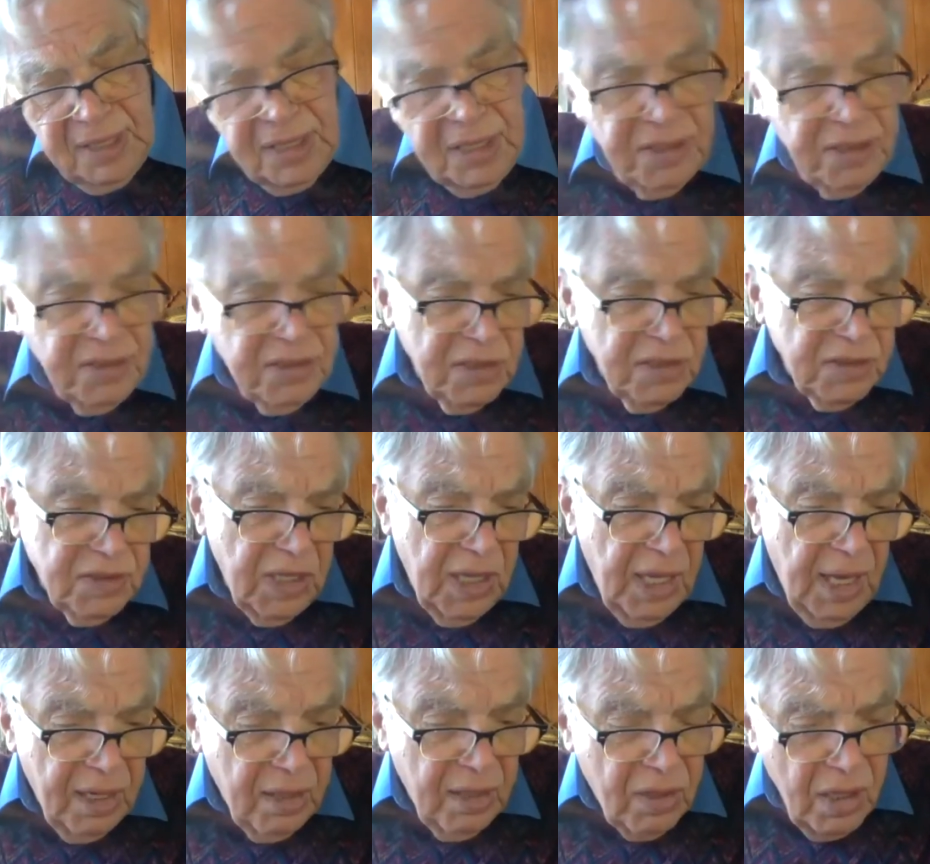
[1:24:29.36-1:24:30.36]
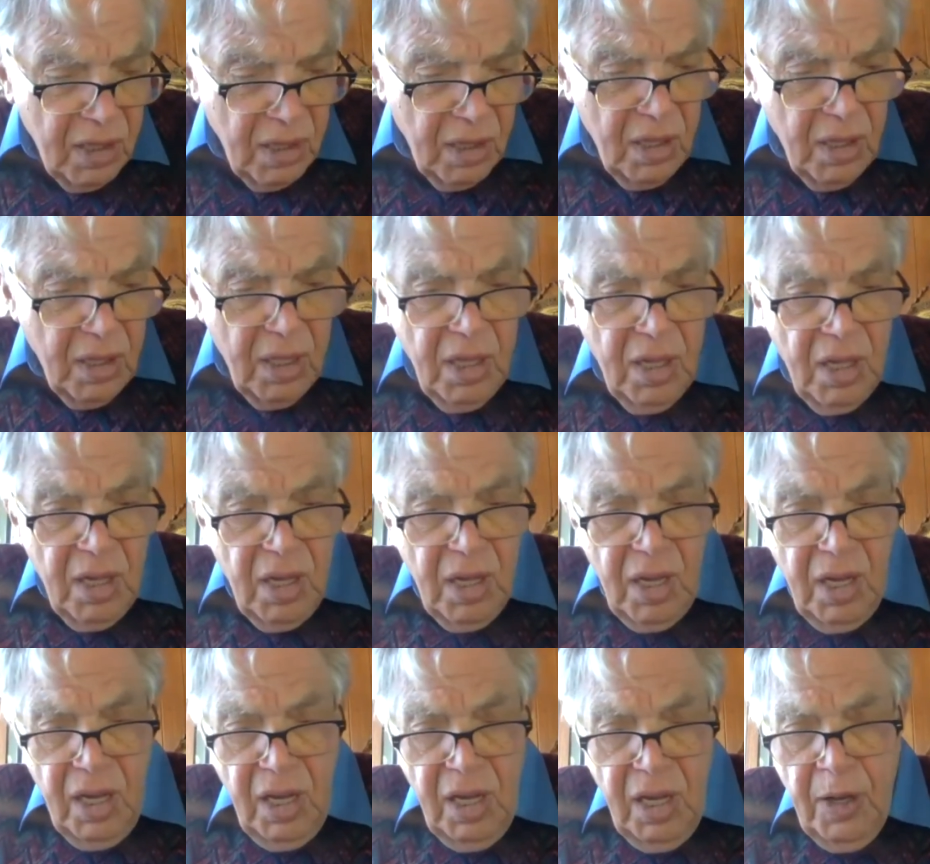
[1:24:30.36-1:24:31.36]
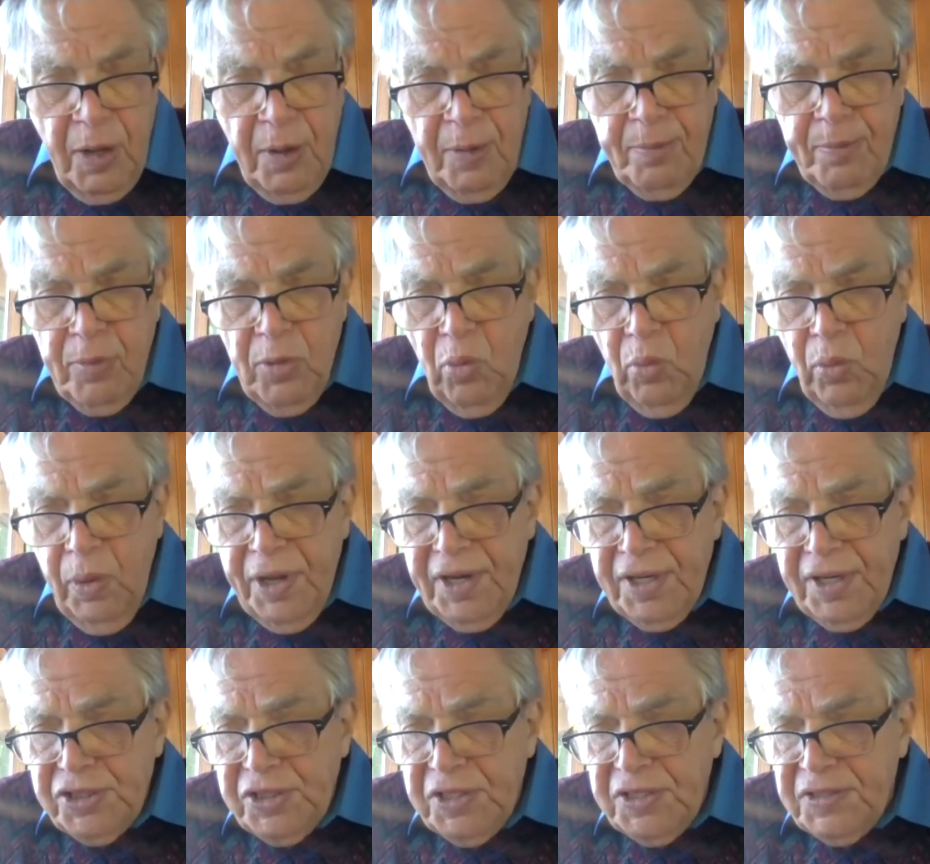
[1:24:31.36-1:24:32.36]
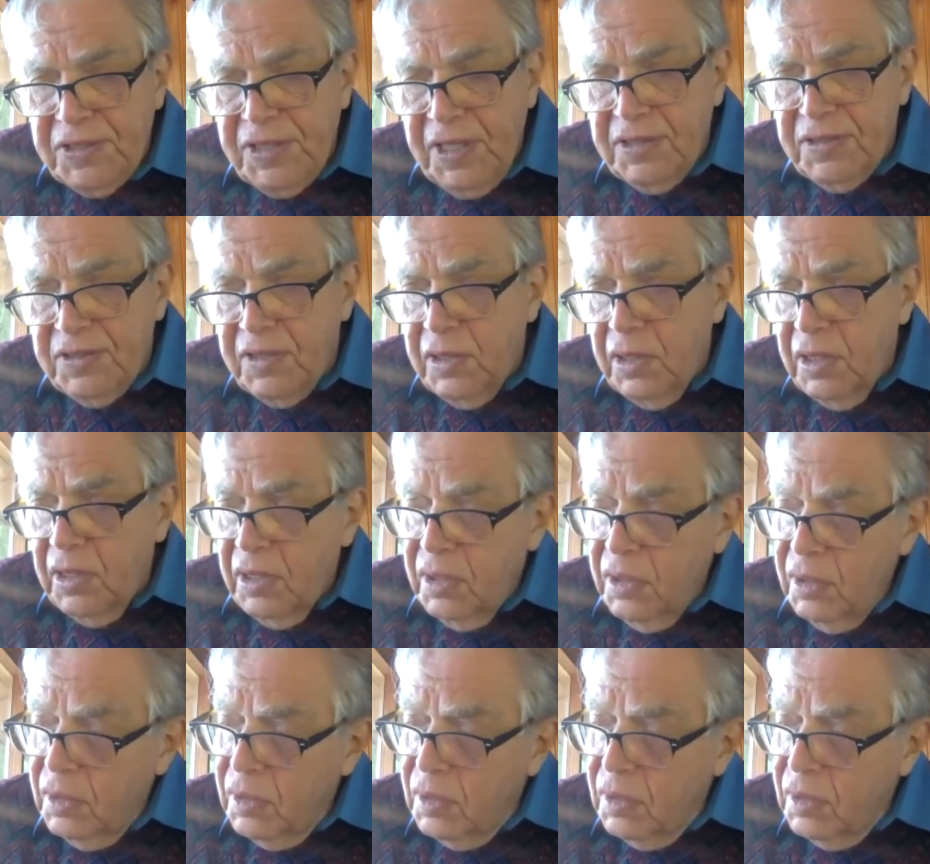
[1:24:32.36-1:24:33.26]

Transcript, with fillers: nineteen sixty-eight, um, where she says the,